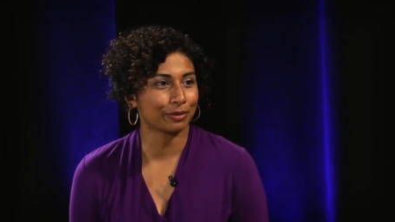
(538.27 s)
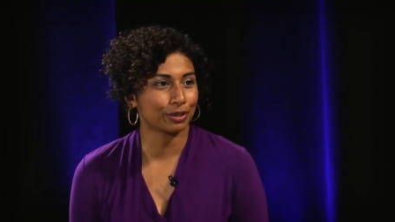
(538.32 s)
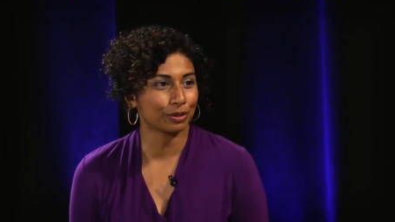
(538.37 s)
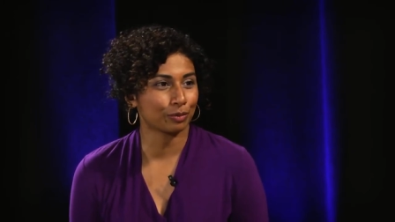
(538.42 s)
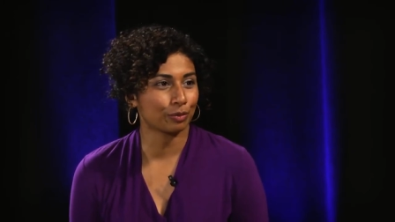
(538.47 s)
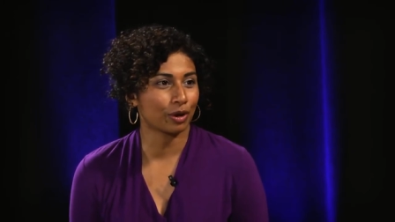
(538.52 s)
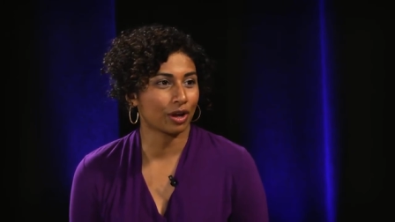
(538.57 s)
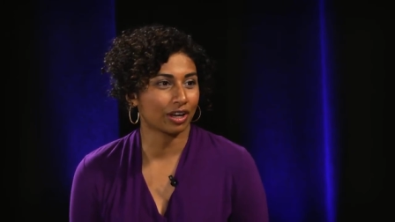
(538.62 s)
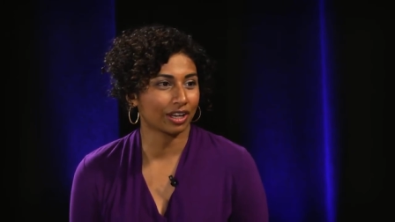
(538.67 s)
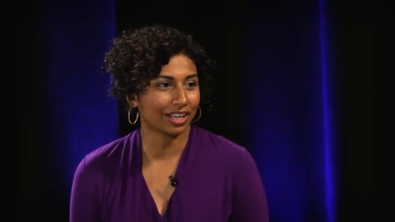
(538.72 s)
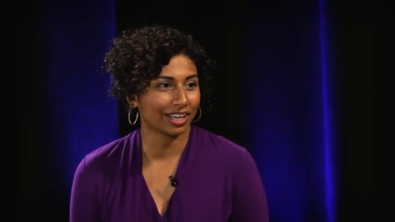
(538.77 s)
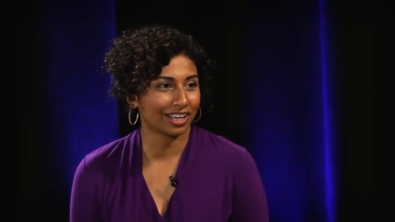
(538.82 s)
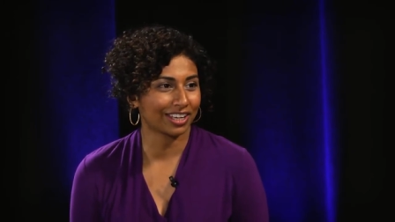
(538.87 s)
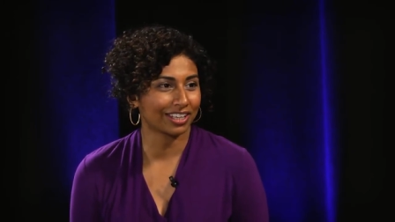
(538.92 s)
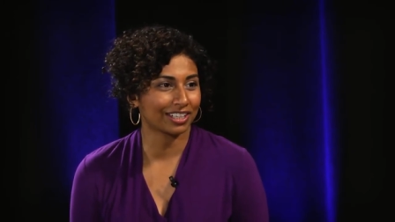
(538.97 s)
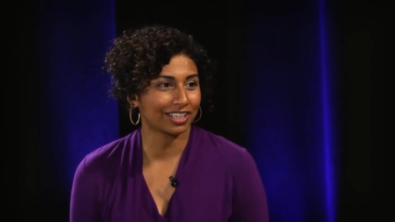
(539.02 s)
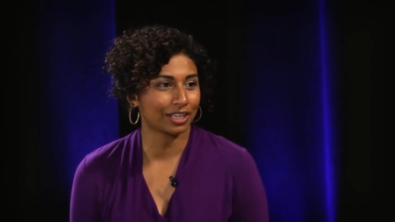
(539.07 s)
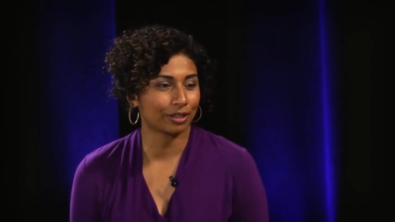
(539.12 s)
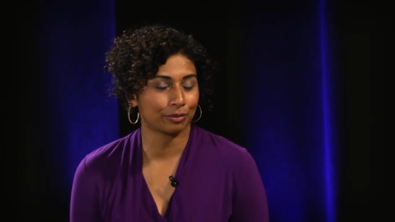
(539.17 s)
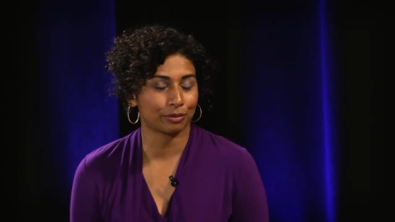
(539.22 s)
When you walk
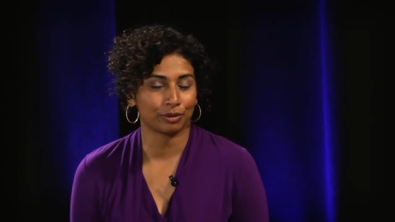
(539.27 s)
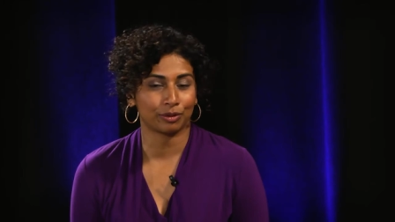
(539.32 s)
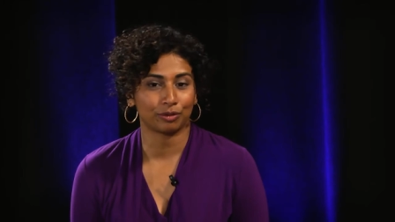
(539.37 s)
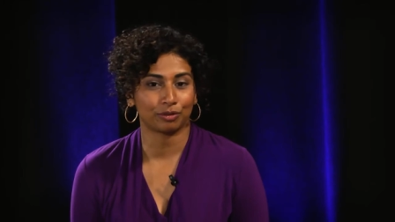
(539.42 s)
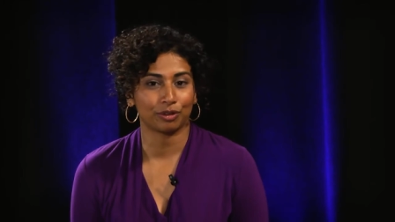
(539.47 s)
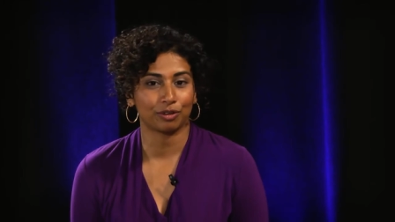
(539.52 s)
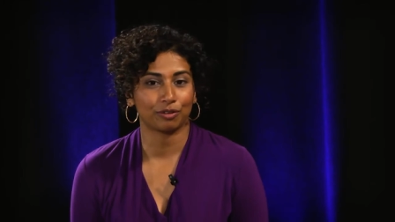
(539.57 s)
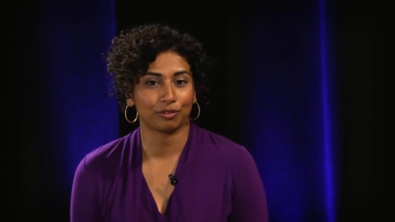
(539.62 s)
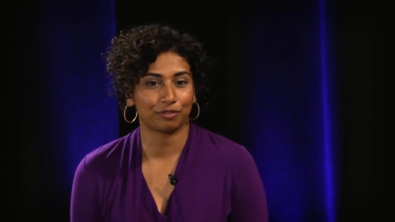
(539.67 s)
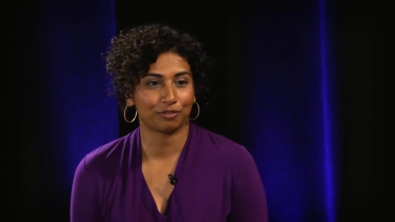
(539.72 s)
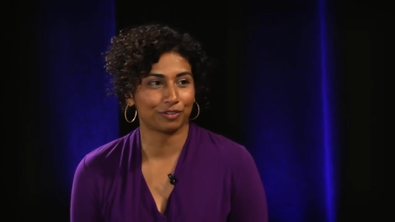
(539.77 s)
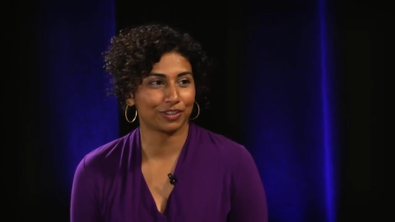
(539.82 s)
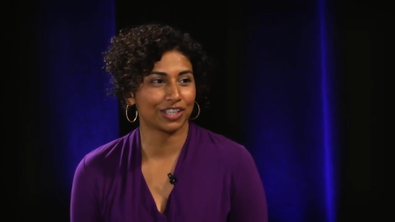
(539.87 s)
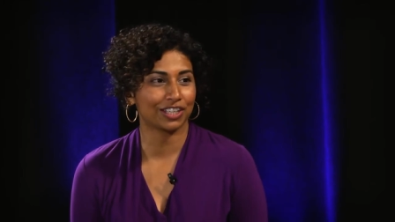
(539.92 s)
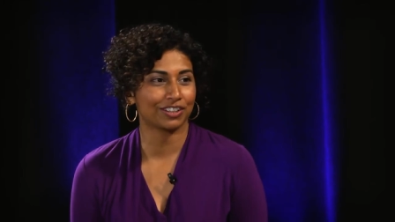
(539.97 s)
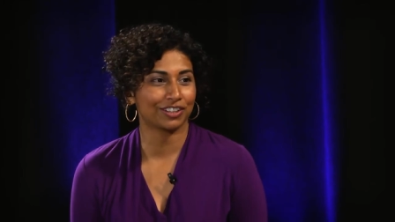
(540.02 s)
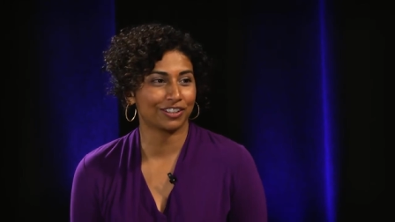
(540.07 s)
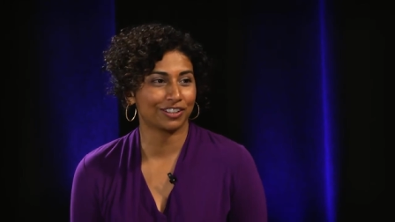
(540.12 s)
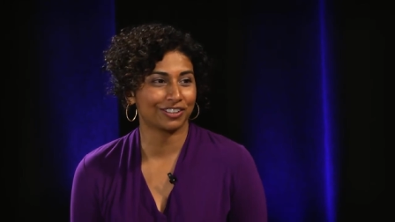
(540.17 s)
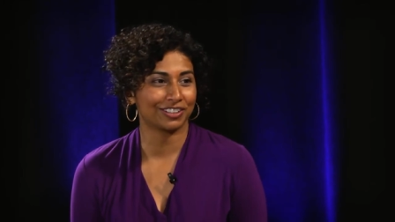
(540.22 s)
in, it will
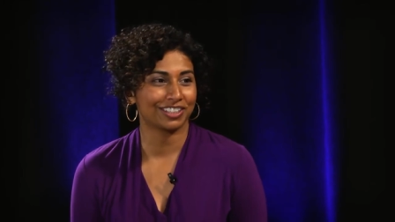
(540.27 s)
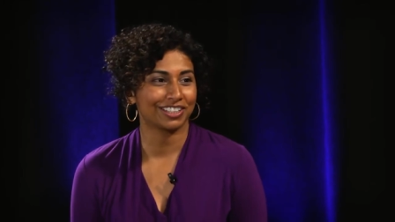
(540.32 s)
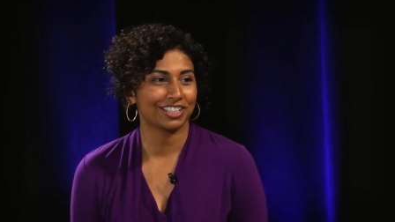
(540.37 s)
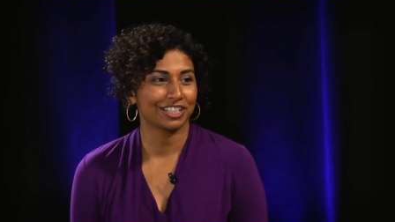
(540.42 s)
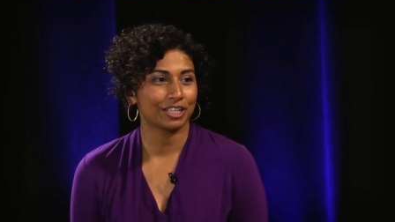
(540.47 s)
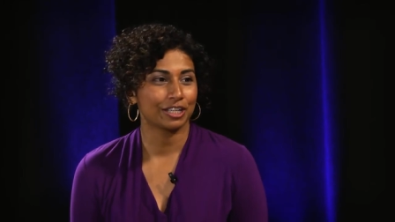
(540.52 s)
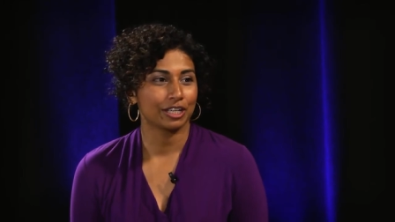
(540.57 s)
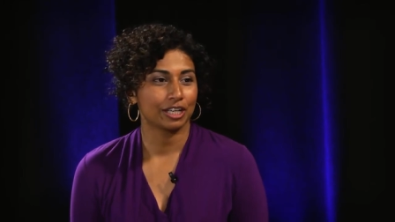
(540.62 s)
feel